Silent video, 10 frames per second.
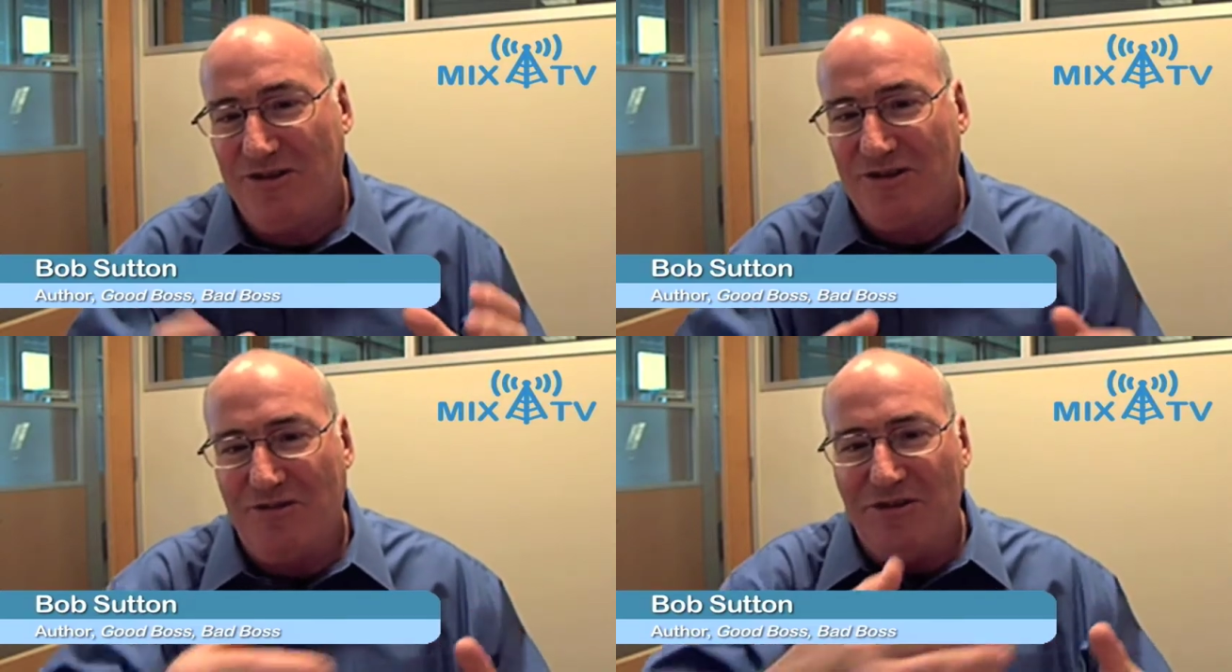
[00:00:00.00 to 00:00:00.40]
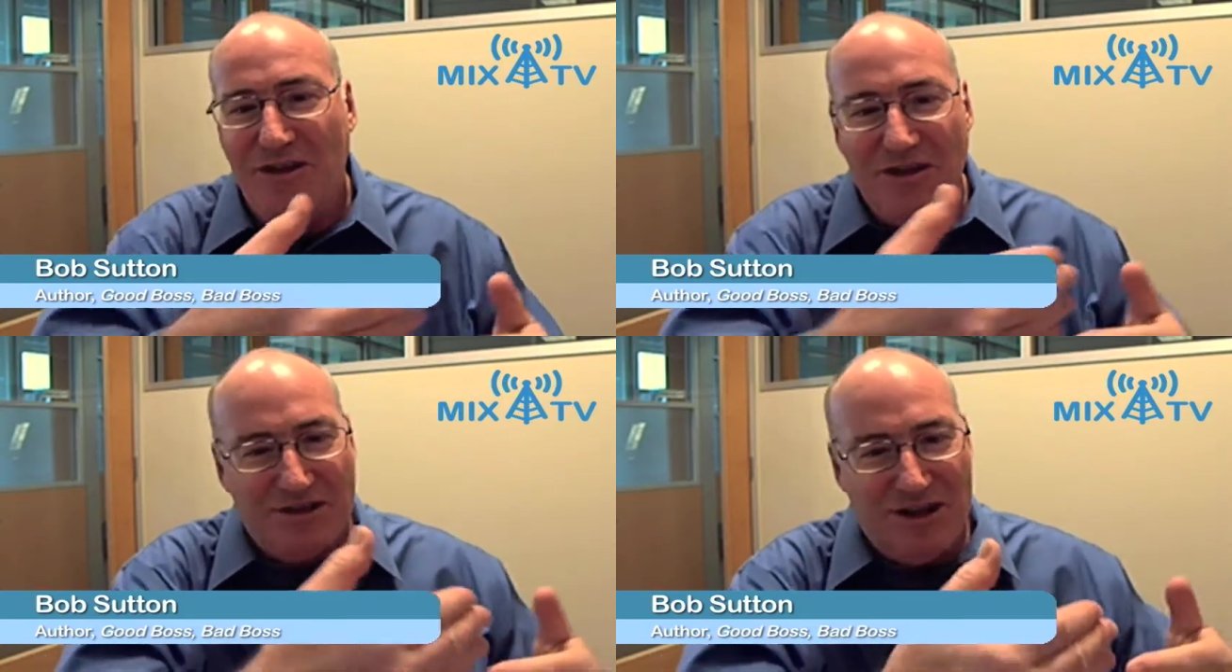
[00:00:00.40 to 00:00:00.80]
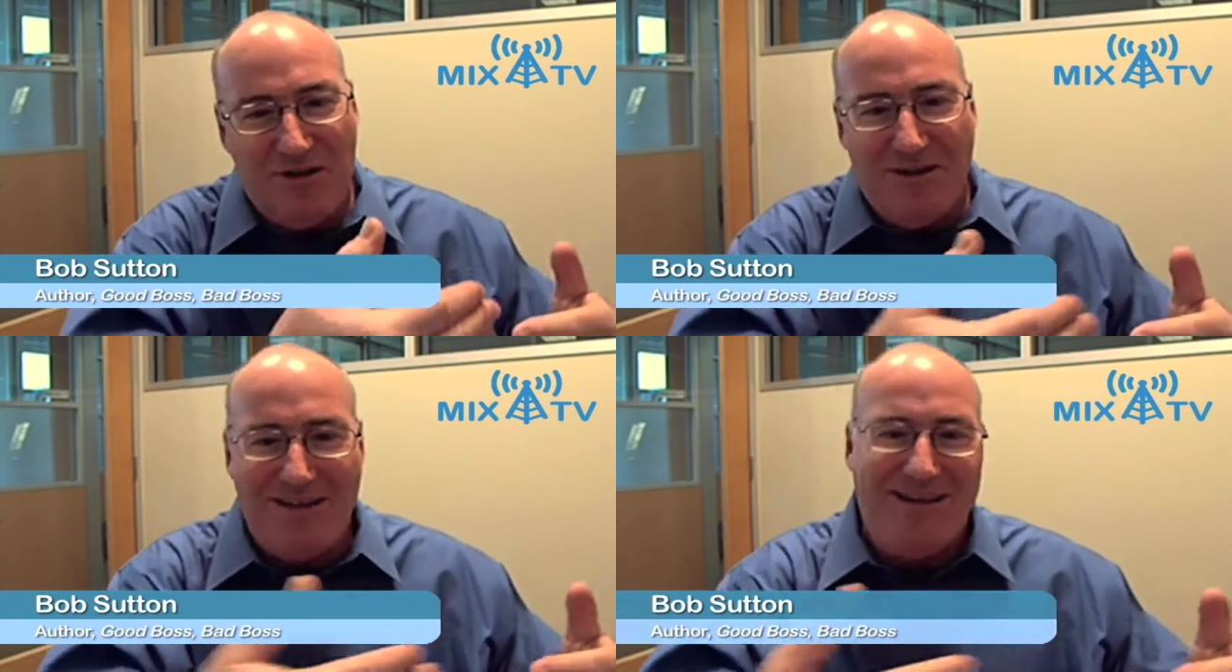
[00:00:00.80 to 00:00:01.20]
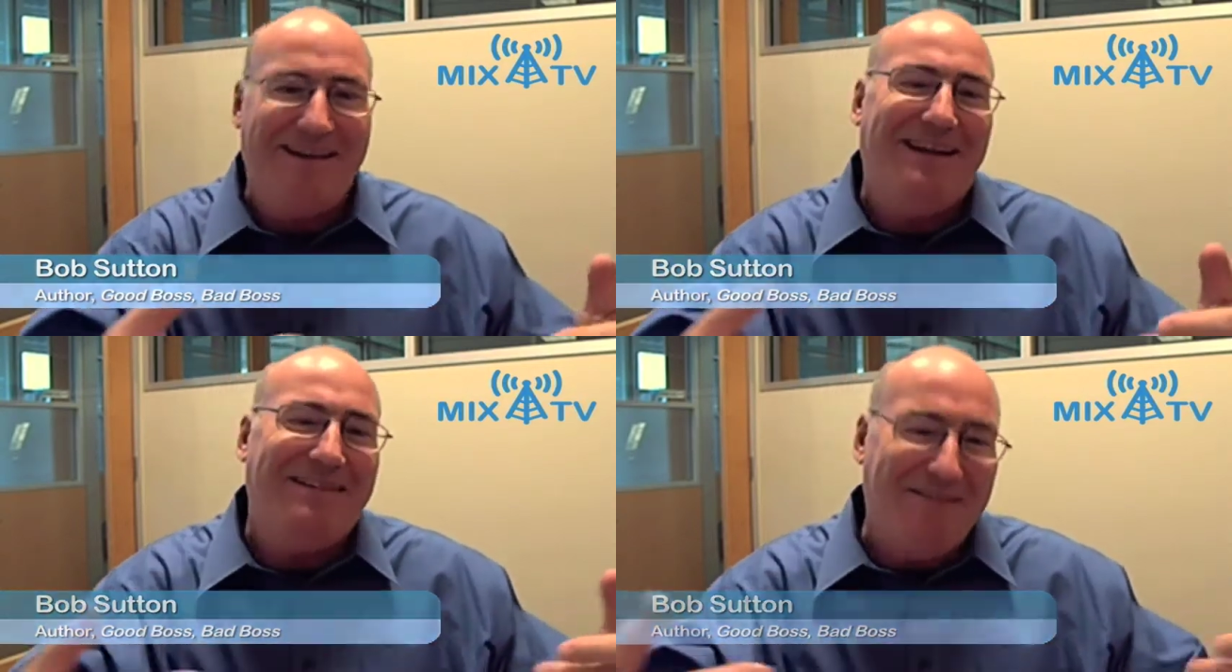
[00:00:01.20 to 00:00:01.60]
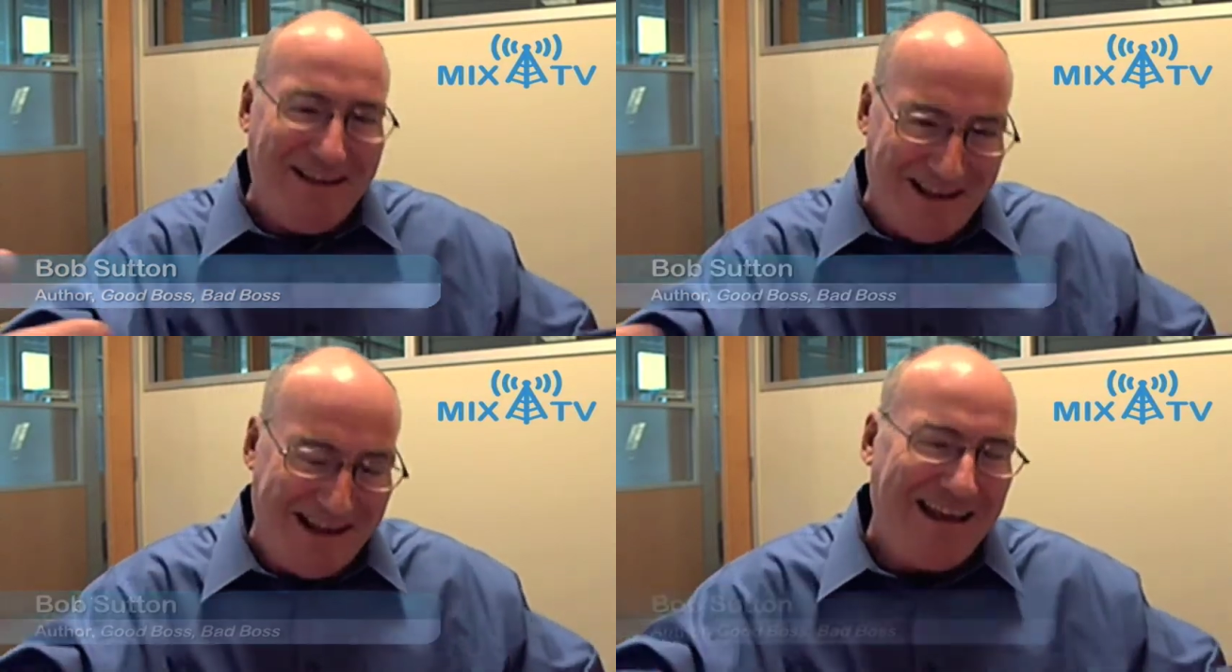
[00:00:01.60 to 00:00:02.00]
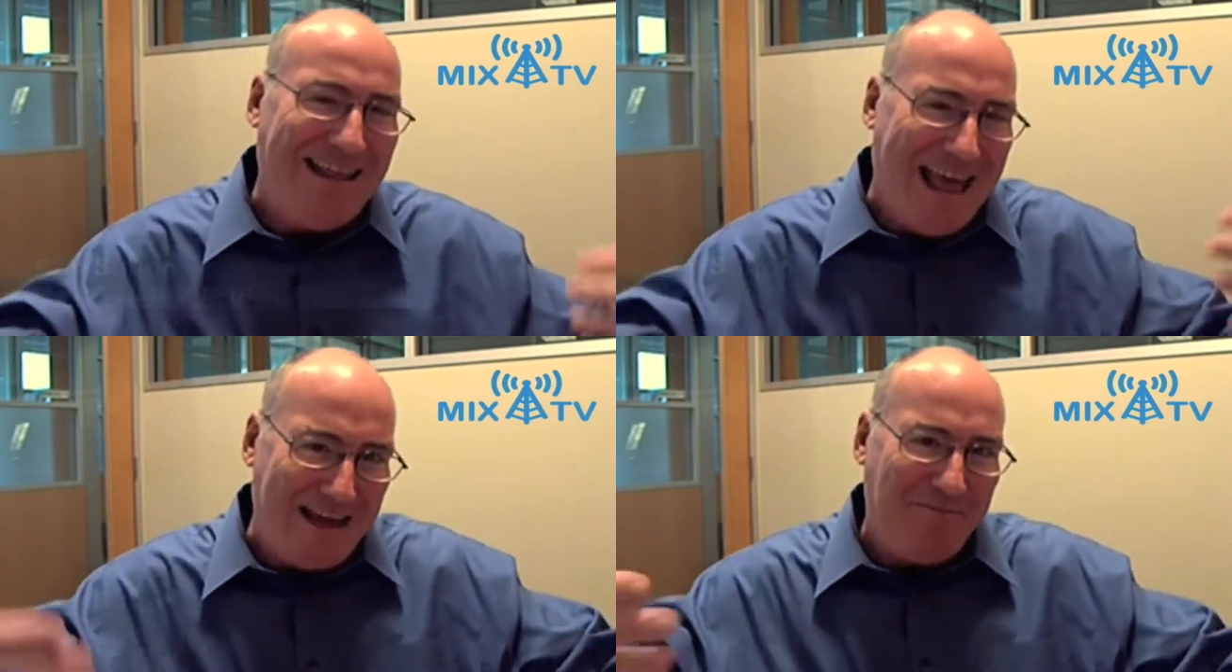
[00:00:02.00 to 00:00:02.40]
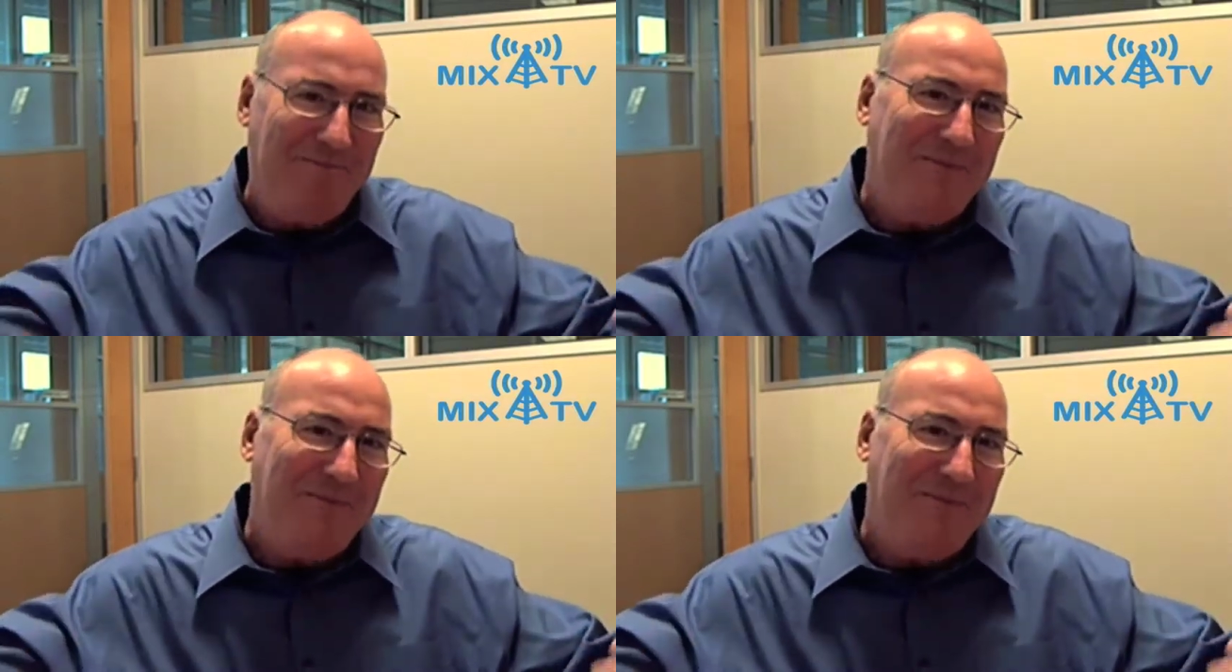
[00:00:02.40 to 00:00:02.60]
So that,